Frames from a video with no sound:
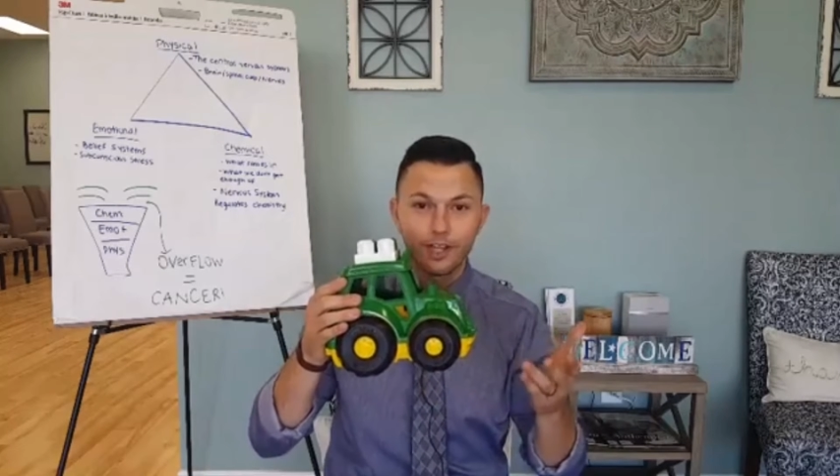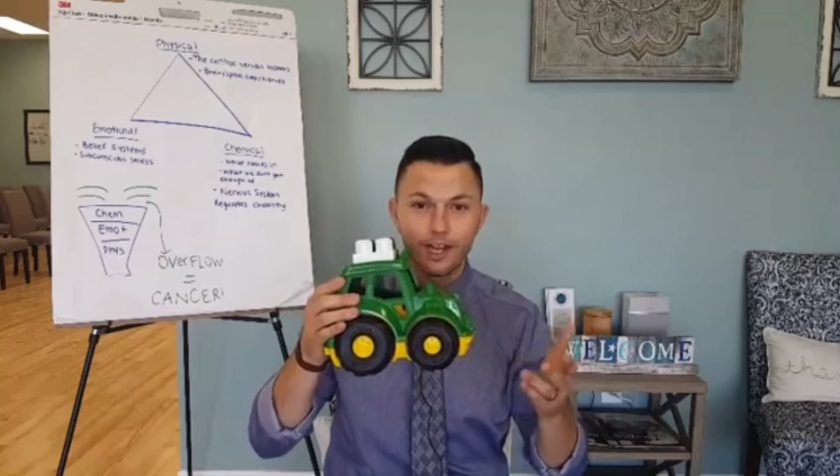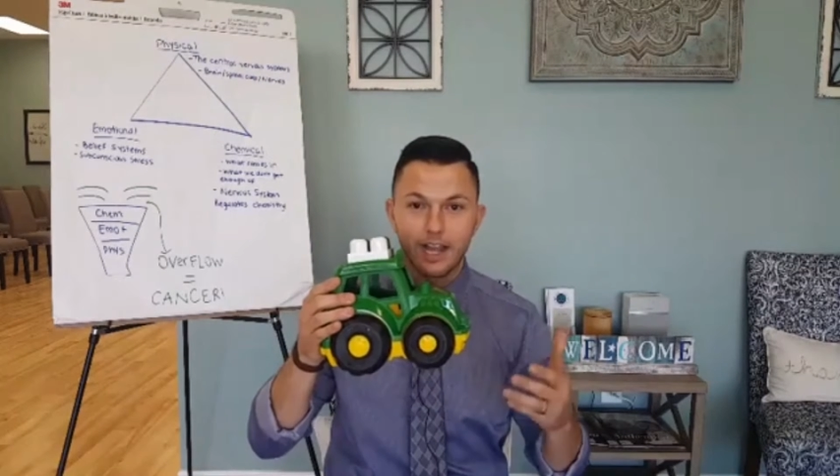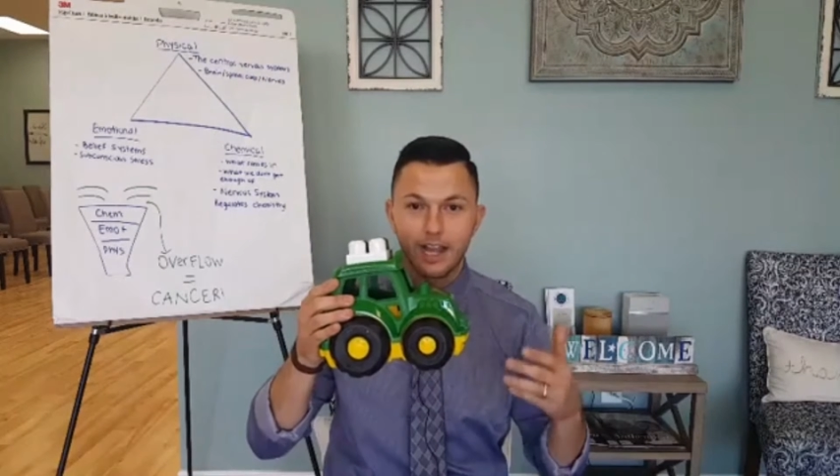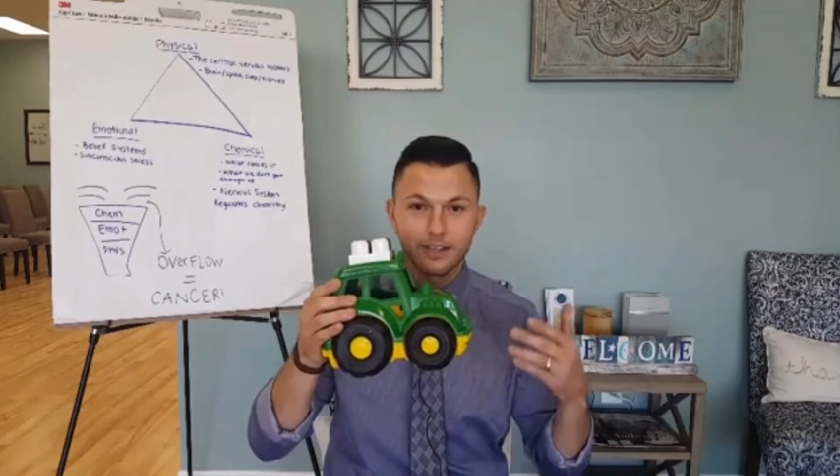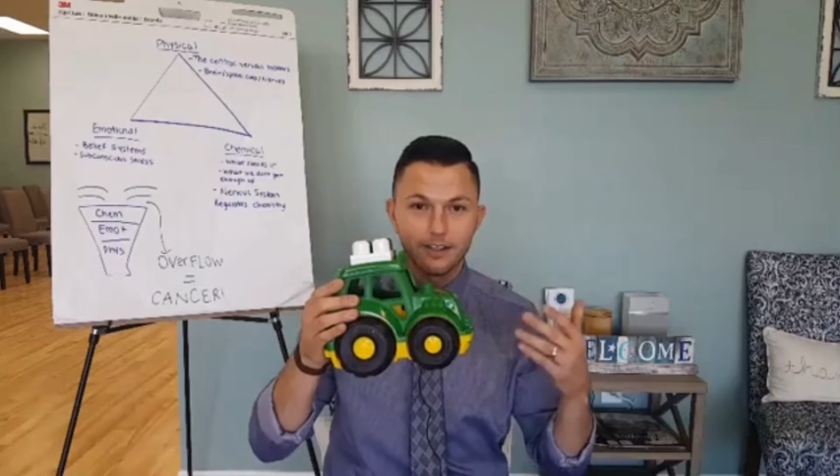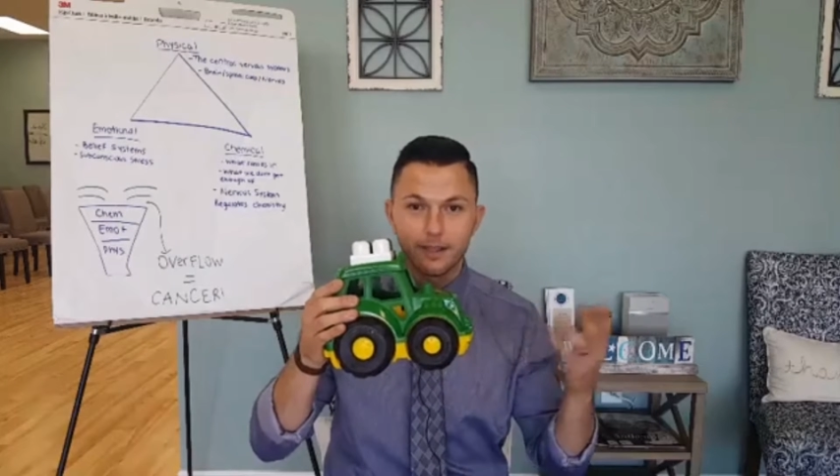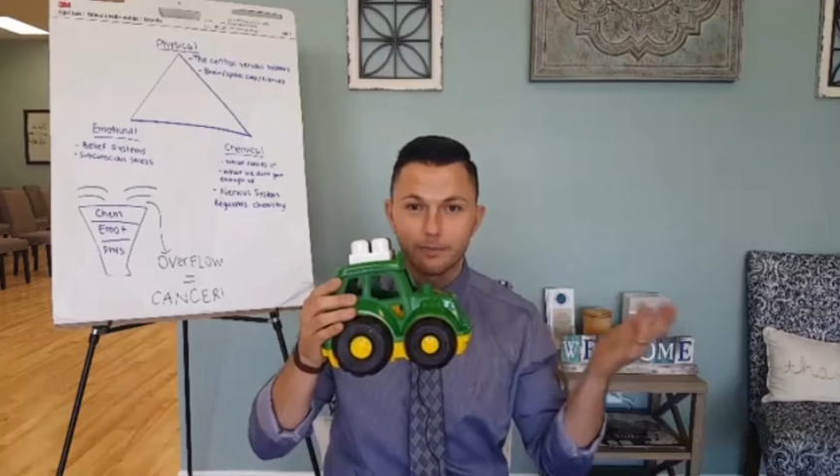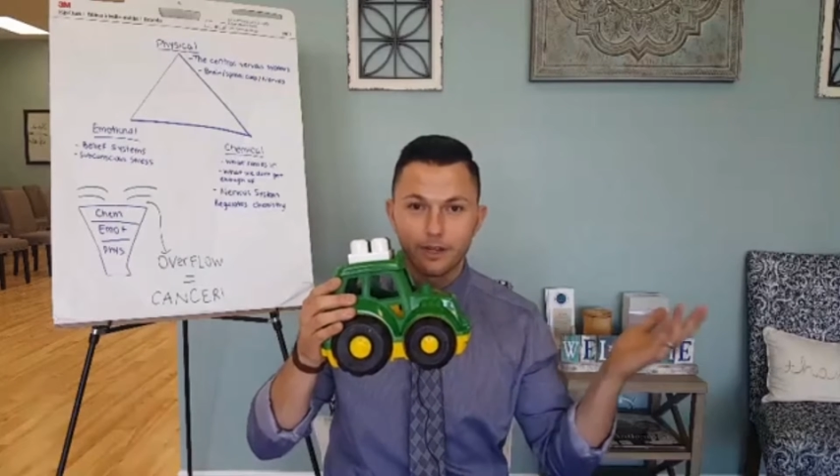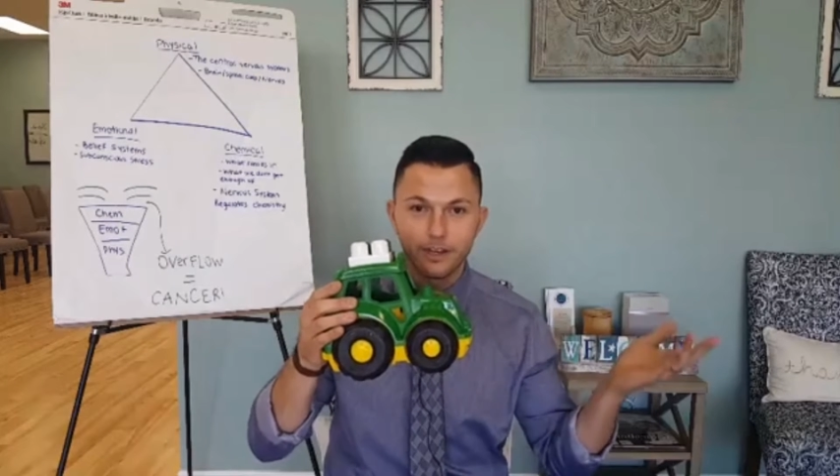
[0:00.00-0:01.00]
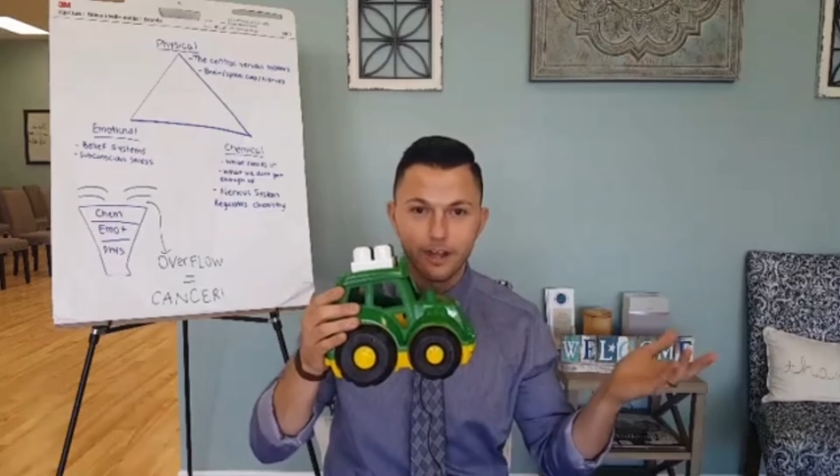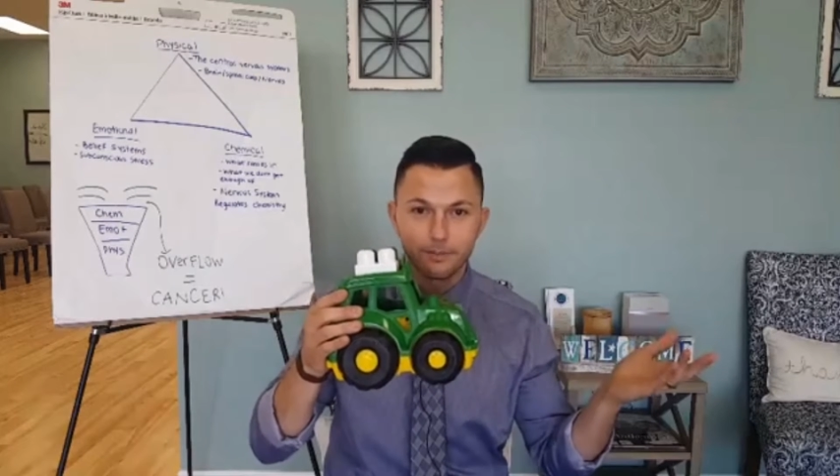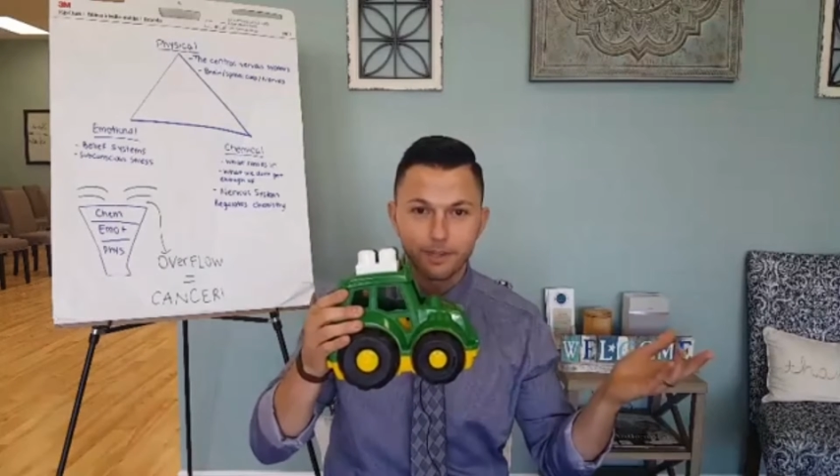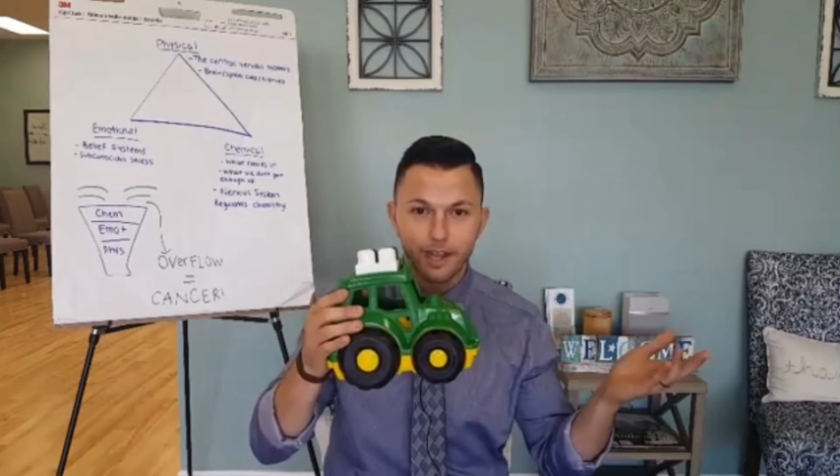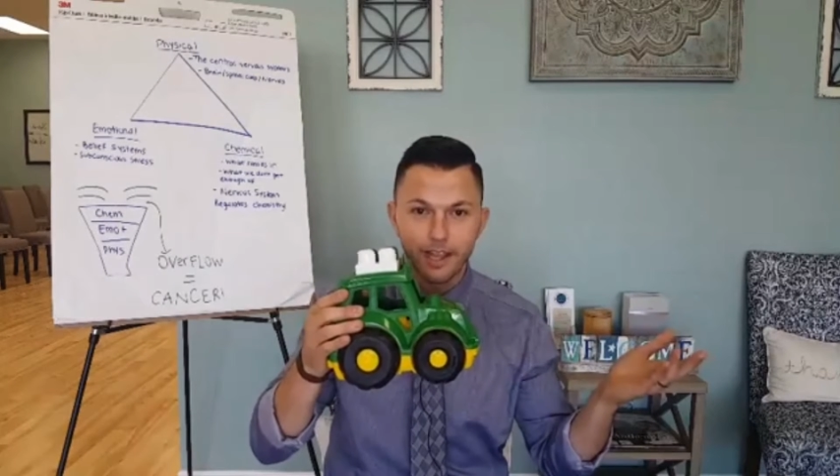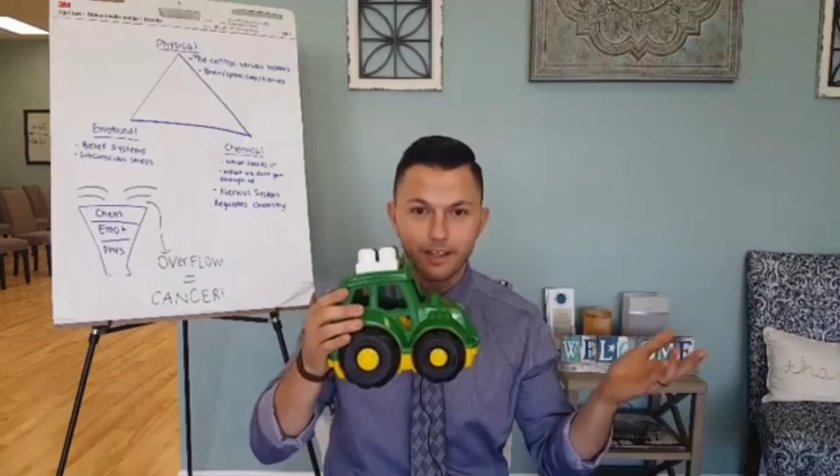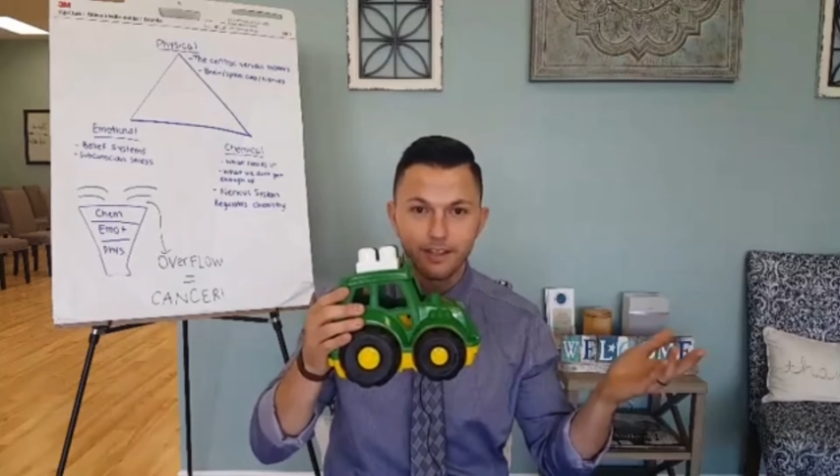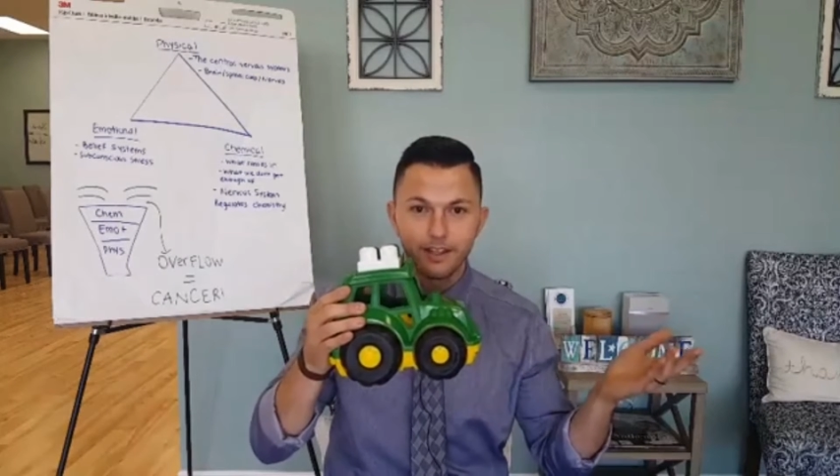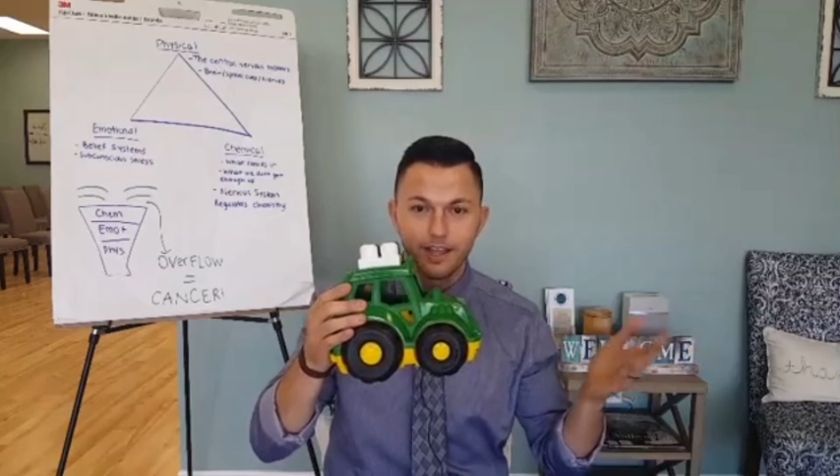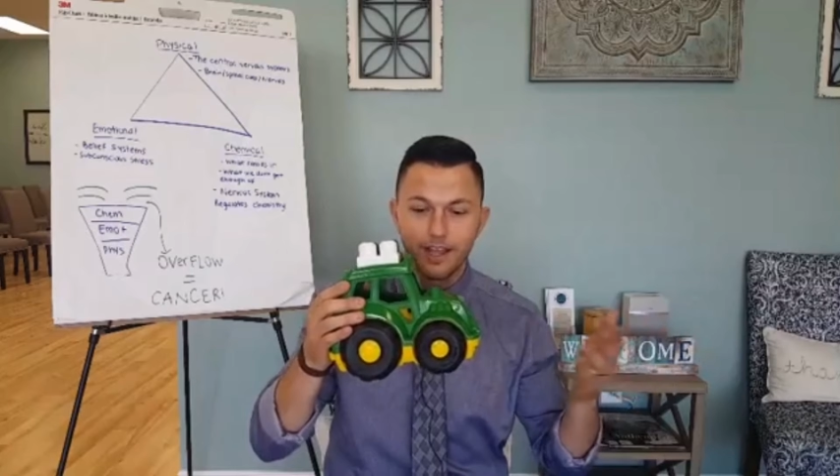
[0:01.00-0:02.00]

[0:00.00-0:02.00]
that I had to like bring it up today.